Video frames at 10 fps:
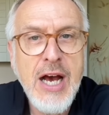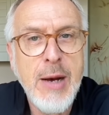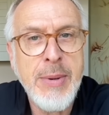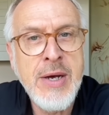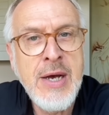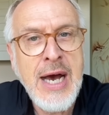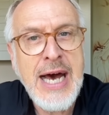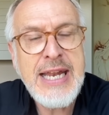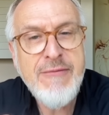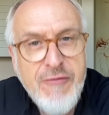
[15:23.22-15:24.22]
up
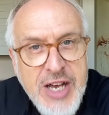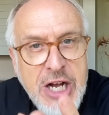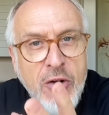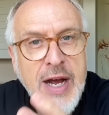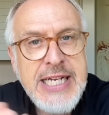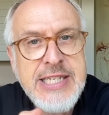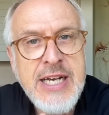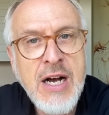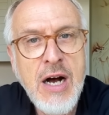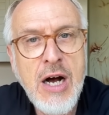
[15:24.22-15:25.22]
and
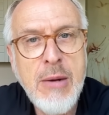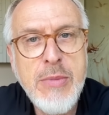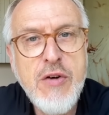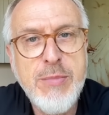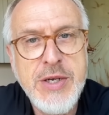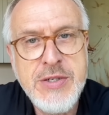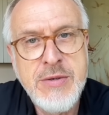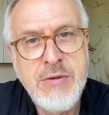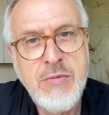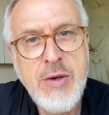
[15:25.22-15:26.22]
invigorating our movement.
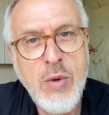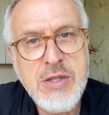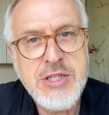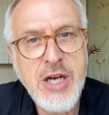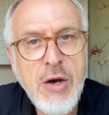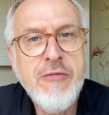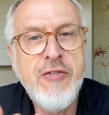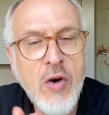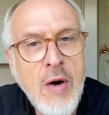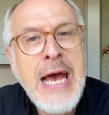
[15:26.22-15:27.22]
We want to go
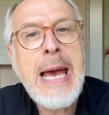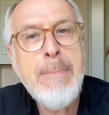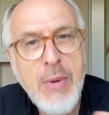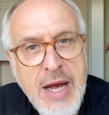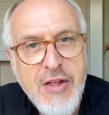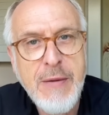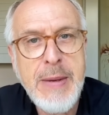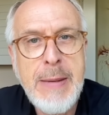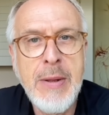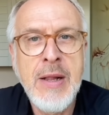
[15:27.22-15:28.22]
for embracing
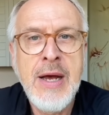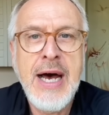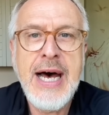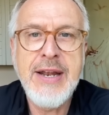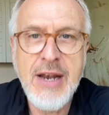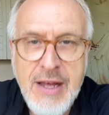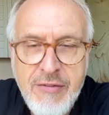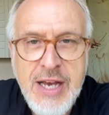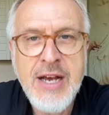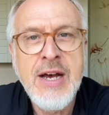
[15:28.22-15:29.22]
people and
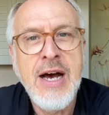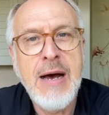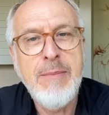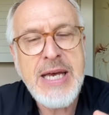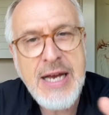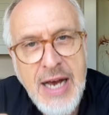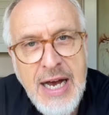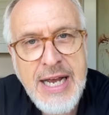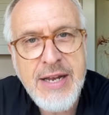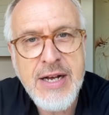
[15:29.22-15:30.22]
loving and being
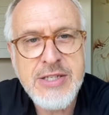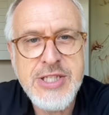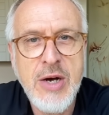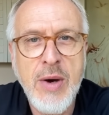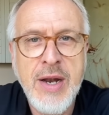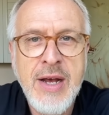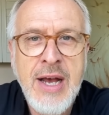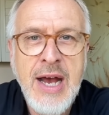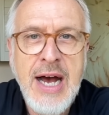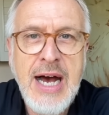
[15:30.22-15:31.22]
kind and so on.
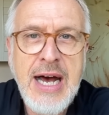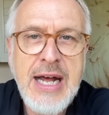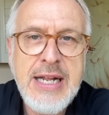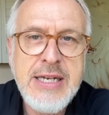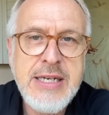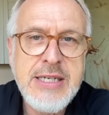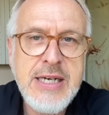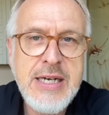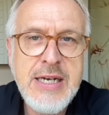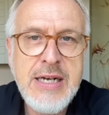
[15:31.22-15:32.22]
And
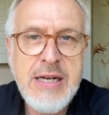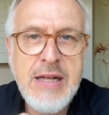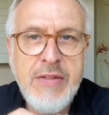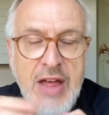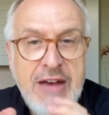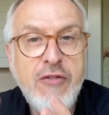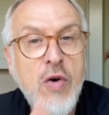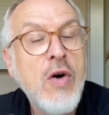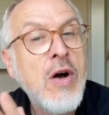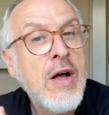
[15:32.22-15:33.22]

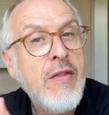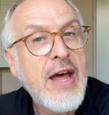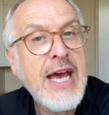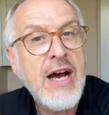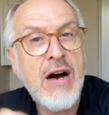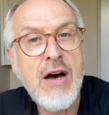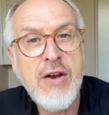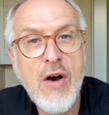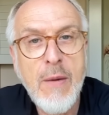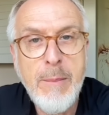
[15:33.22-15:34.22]
therefore, they are
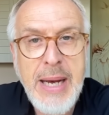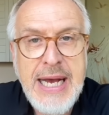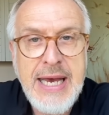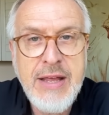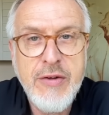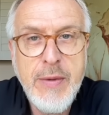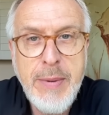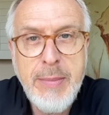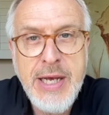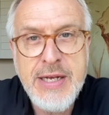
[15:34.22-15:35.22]
not backing the
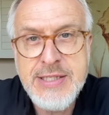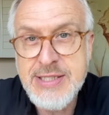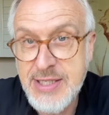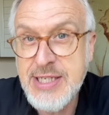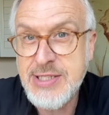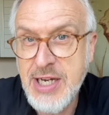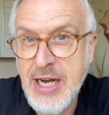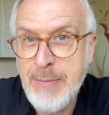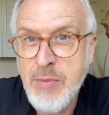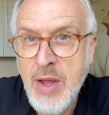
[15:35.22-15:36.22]
Republicans this time.